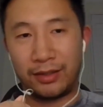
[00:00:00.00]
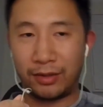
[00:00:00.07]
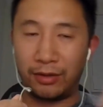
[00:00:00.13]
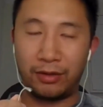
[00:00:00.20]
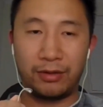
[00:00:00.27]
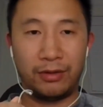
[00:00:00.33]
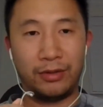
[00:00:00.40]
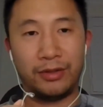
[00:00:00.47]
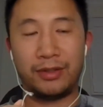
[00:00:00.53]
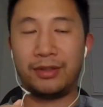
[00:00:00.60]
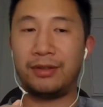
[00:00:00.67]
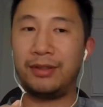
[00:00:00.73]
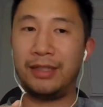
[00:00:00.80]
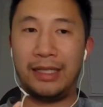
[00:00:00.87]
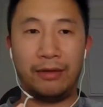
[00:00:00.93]
in
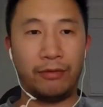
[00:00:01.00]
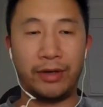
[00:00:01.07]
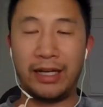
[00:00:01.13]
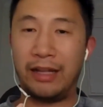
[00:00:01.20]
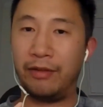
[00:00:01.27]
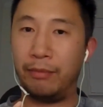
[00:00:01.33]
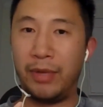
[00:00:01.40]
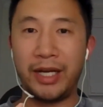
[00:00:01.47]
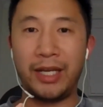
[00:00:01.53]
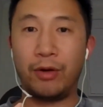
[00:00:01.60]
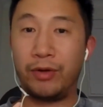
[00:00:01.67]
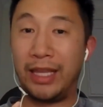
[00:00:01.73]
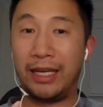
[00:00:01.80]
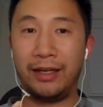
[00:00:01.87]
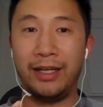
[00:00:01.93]
circles and then run out of money,
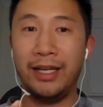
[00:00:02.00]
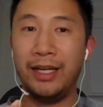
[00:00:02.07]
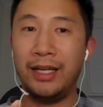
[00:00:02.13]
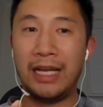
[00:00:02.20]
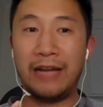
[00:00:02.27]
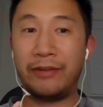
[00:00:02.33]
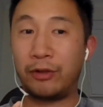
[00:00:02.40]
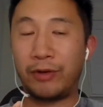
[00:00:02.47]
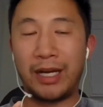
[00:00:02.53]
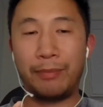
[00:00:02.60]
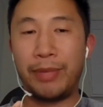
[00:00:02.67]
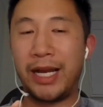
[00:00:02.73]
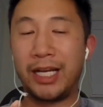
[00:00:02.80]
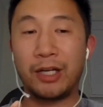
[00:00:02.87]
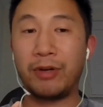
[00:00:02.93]
or they have a
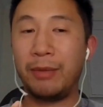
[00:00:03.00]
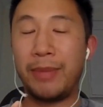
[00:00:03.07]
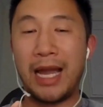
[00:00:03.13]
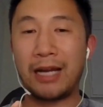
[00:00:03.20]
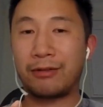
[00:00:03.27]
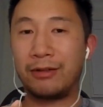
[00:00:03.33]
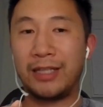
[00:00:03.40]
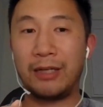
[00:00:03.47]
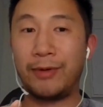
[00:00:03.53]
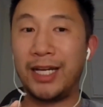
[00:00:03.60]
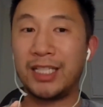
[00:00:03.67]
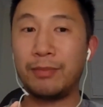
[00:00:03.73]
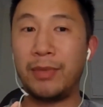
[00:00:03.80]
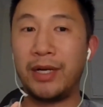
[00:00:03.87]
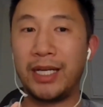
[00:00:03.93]
great pedigree background, they
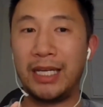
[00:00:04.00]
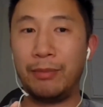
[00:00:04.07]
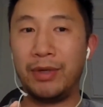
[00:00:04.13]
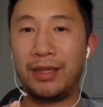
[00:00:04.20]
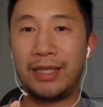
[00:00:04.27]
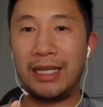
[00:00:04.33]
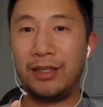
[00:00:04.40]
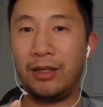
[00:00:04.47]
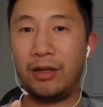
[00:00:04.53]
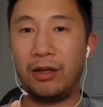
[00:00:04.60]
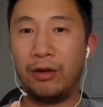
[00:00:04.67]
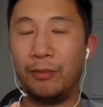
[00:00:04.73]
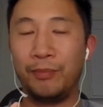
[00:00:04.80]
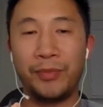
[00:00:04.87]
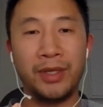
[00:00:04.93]
raise money, but then,
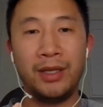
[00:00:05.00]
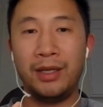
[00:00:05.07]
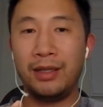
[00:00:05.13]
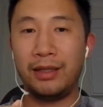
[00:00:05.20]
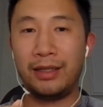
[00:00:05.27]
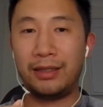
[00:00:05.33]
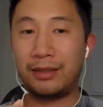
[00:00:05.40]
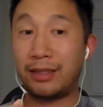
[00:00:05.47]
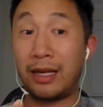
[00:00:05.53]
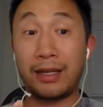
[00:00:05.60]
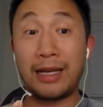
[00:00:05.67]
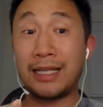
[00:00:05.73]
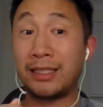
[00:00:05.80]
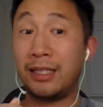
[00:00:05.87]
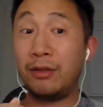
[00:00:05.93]
there's a lot
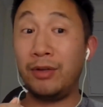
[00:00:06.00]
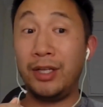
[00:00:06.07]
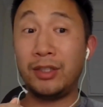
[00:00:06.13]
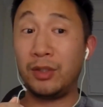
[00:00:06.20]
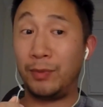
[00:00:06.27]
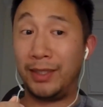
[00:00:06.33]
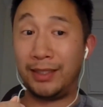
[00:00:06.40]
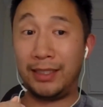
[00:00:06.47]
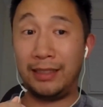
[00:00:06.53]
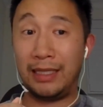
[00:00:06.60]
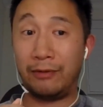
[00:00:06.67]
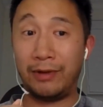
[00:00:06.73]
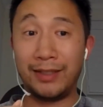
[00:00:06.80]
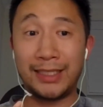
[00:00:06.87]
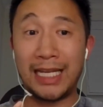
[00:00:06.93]
of guys in Indonesia we see,
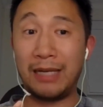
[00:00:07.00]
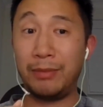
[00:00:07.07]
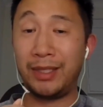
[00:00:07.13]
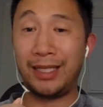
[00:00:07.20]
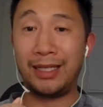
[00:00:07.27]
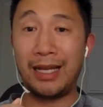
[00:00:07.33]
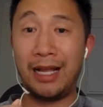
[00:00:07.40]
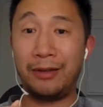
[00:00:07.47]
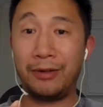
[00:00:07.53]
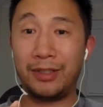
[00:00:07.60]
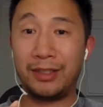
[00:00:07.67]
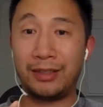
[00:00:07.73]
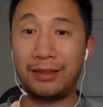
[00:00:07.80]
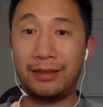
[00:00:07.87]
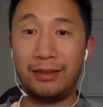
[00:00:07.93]
they raised $10 million,
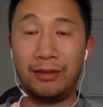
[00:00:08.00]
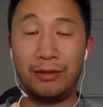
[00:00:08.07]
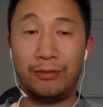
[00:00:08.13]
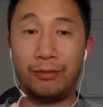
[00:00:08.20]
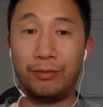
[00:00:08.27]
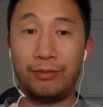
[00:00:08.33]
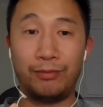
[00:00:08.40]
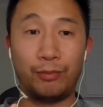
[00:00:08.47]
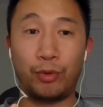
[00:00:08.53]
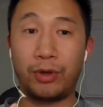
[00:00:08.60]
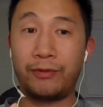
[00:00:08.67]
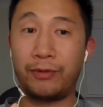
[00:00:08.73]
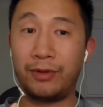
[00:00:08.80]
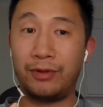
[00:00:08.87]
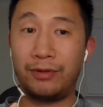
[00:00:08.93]

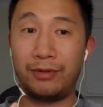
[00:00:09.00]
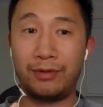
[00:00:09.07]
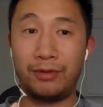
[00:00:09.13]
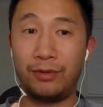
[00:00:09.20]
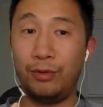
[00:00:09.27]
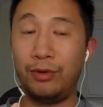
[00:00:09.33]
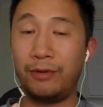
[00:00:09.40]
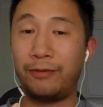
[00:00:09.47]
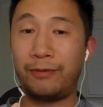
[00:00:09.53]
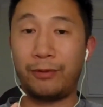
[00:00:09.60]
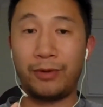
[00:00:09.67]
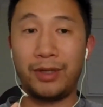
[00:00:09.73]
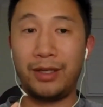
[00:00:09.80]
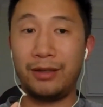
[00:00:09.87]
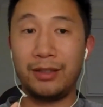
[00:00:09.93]
work for 2 to
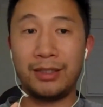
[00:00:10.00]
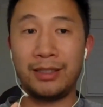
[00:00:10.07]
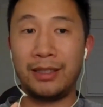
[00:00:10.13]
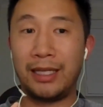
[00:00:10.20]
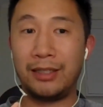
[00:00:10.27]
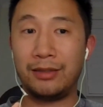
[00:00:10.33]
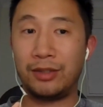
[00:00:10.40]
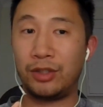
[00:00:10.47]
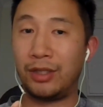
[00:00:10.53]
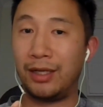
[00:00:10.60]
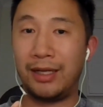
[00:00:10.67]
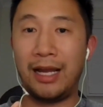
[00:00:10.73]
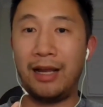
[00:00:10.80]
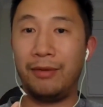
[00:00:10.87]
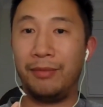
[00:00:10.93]
4 years and they just
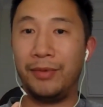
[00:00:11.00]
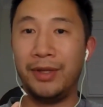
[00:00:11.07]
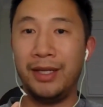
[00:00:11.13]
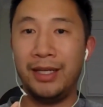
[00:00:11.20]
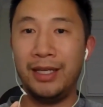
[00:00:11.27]
shut down